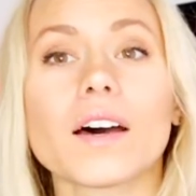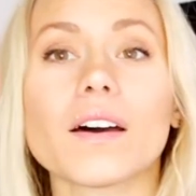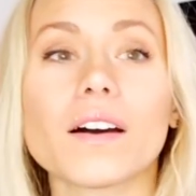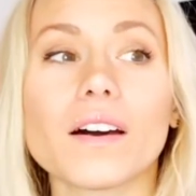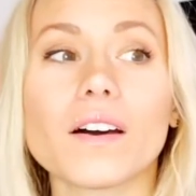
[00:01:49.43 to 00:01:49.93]

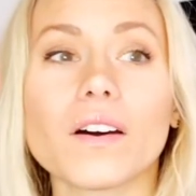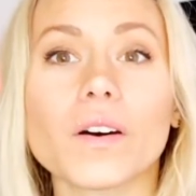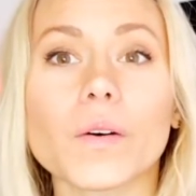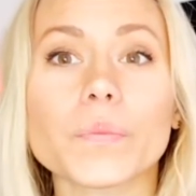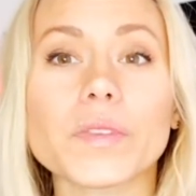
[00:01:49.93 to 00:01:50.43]

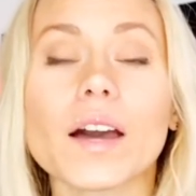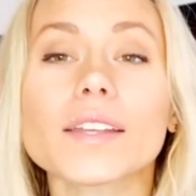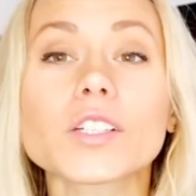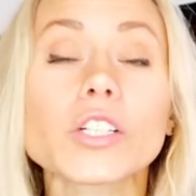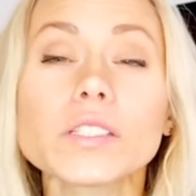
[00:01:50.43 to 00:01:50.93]
I
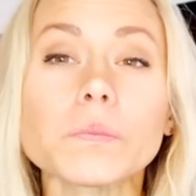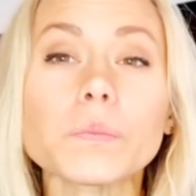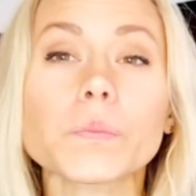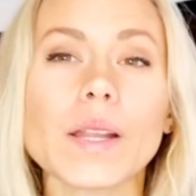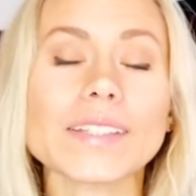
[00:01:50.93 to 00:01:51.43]

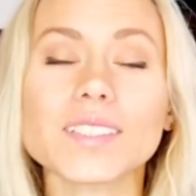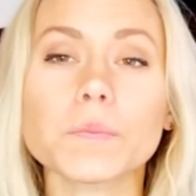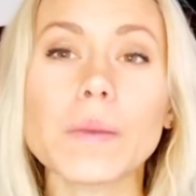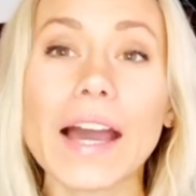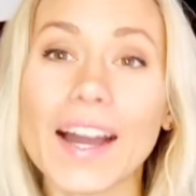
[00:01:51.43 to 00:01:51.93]
couldn't place it
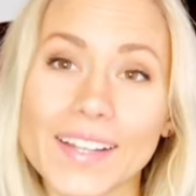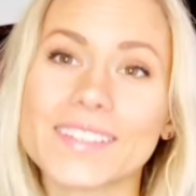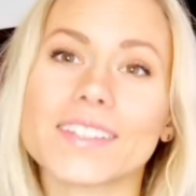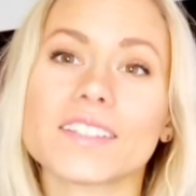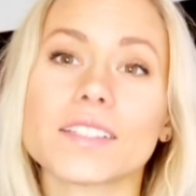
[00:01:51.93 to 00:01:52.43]
behind
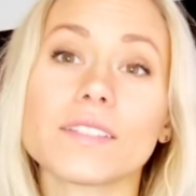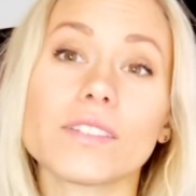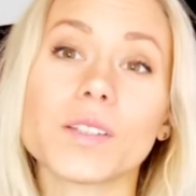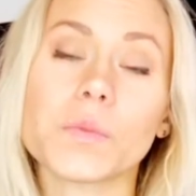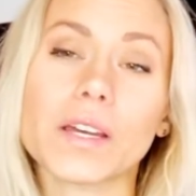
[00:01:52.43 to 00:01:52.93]
the
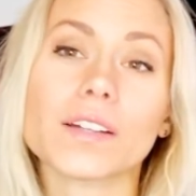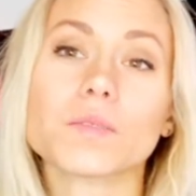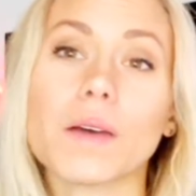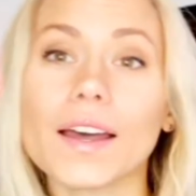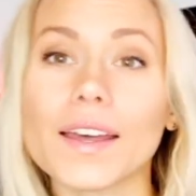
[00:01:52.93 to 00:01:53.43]
TV because
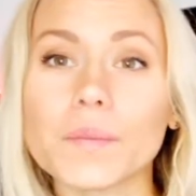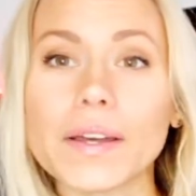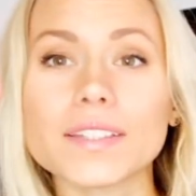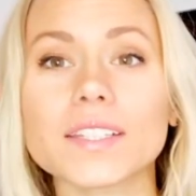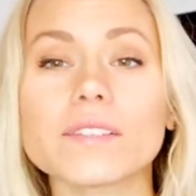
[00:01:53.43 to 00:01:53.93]
my
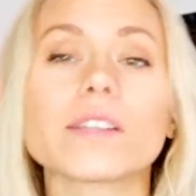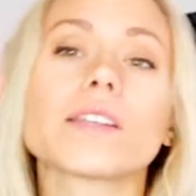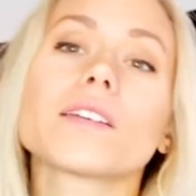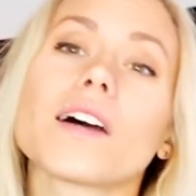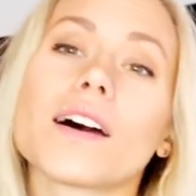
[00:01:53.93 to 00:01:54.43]

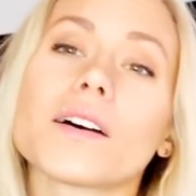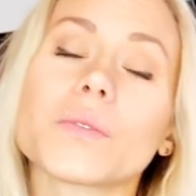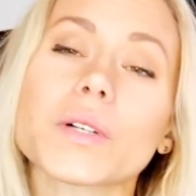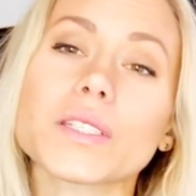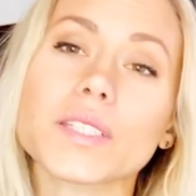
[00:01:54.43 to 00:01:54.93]
TV
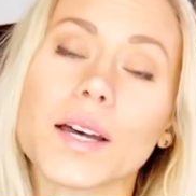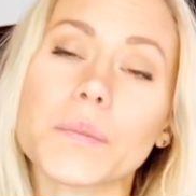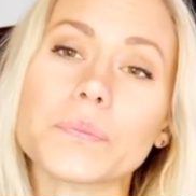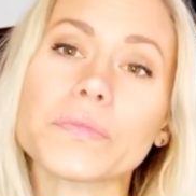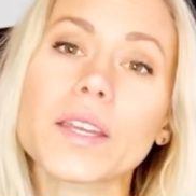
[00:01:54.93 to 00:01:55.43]
was
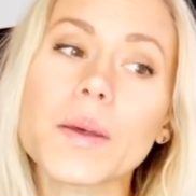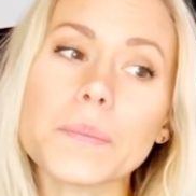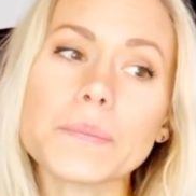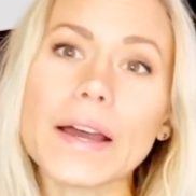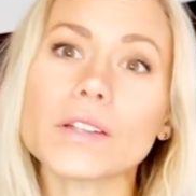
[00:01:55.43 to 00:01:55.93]

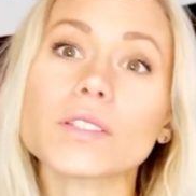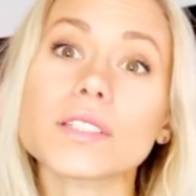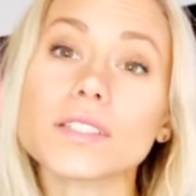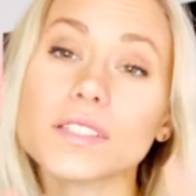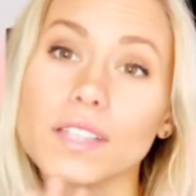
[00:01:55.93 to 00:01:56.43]

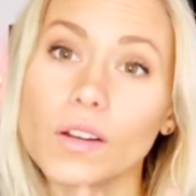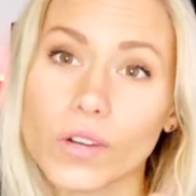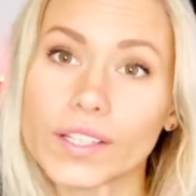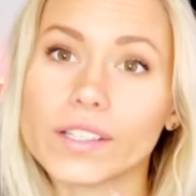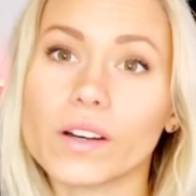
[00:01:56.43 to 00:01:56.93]
mounted
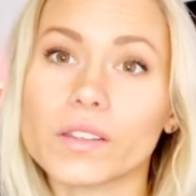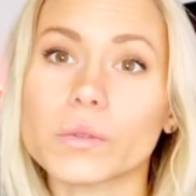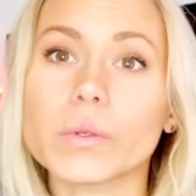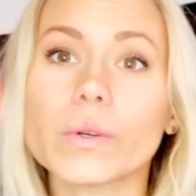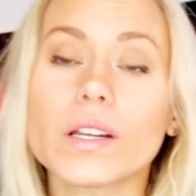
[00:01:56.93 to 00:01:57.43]
directly on the
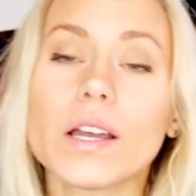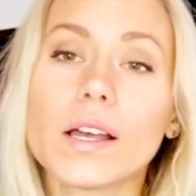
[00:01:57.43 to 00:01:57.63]
wall.